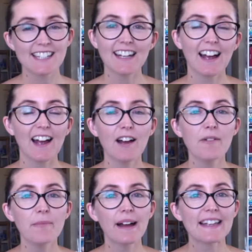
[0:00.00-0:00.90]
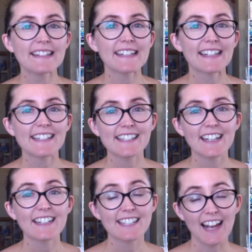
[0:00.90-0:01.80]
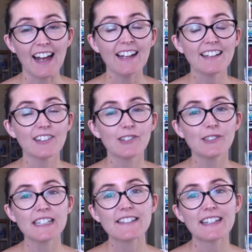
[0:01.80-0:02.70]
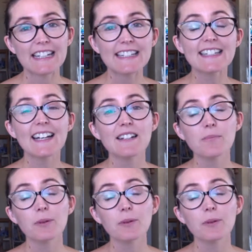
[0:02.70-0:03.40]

year, my son Jack, the oldest son, he started